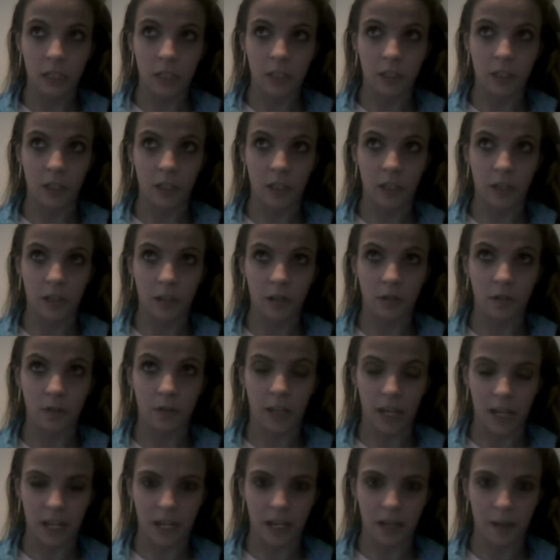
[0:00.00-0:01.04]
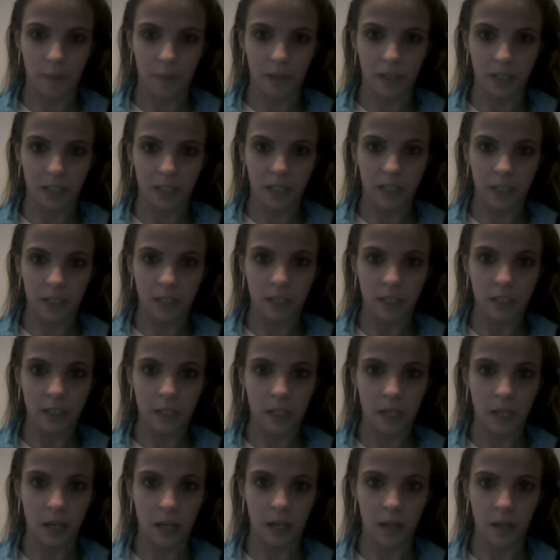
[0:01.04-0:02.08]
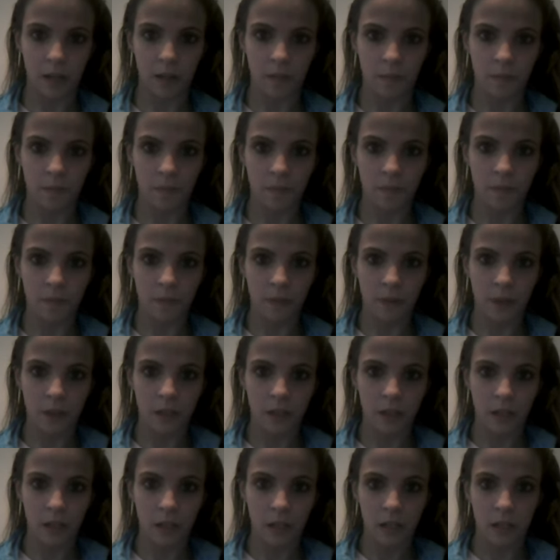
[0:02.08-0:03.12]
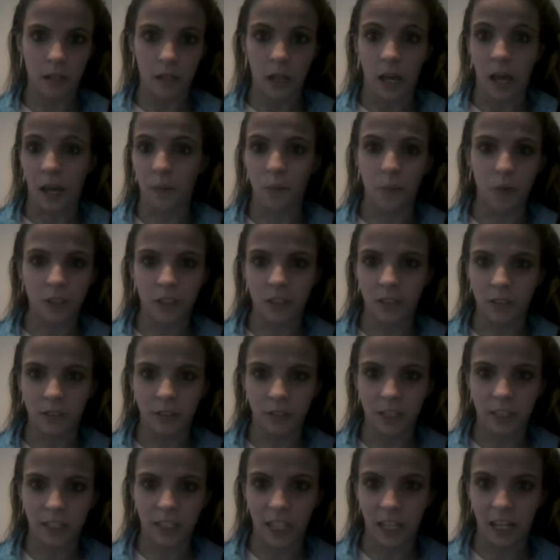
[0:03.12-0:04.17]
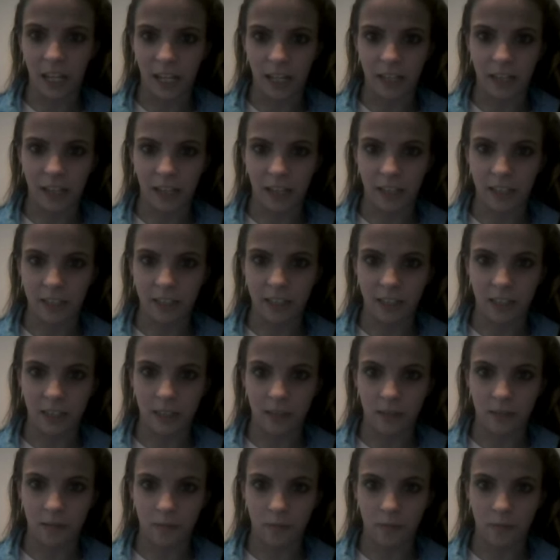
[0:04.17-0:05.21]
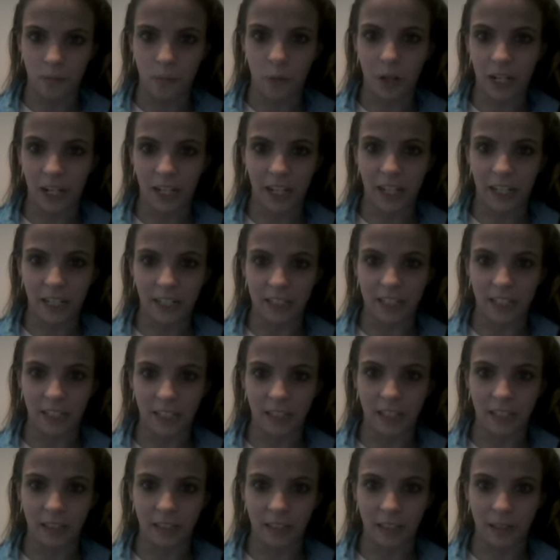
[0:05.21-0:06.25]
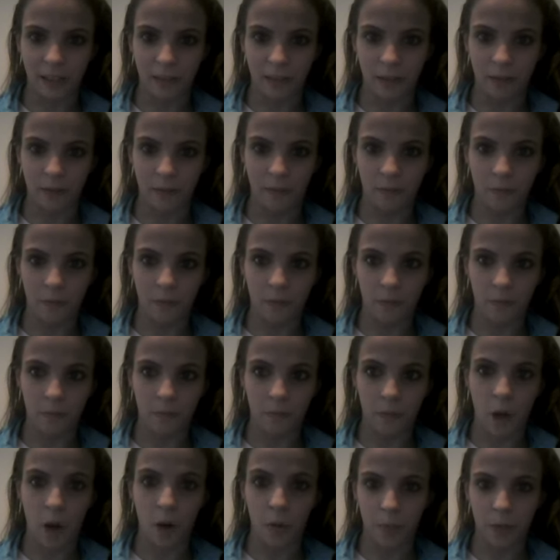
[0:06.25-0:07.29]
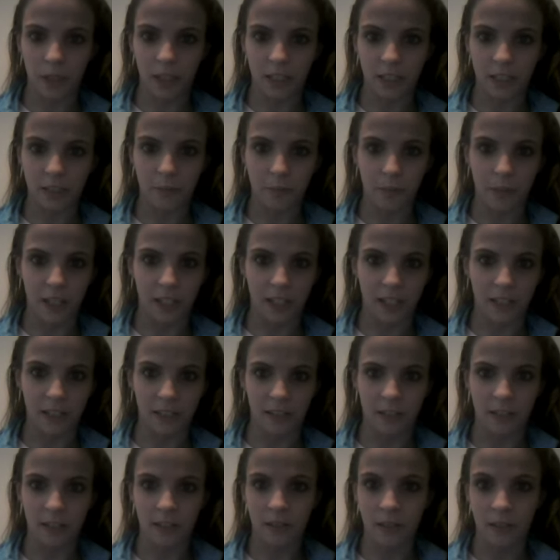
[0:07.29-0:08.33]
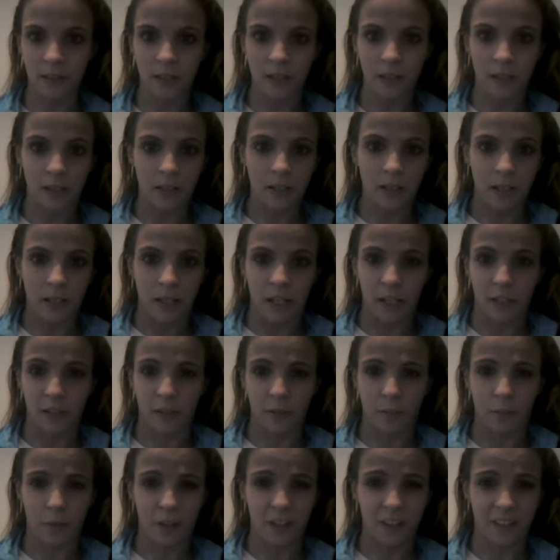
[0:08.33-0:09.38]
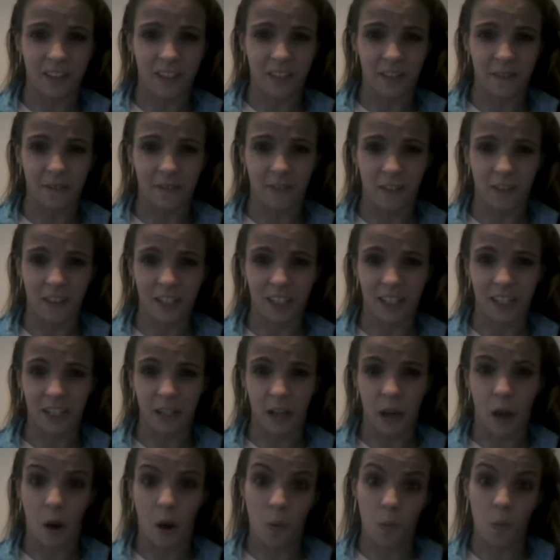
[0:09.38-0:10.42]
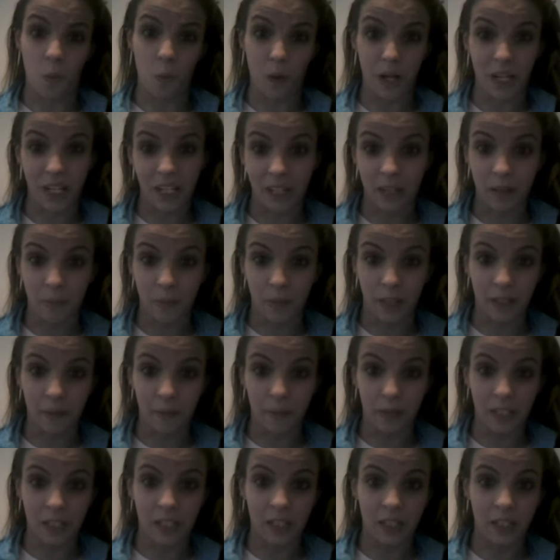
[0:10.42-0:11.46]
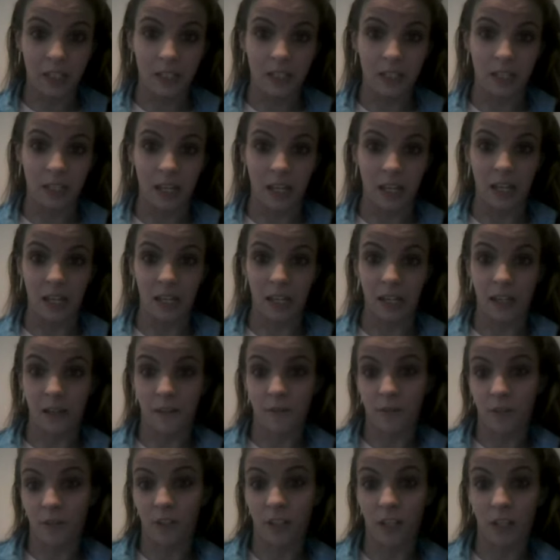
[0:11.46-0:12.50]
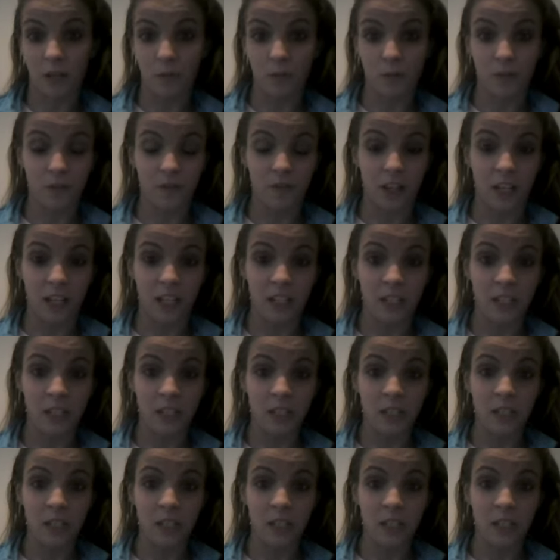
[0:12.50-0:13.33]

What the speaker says: So that happened. I wouldn't say that's when I got addicted to opiates because I took Percocet for like a week maybe, and after that I was fine.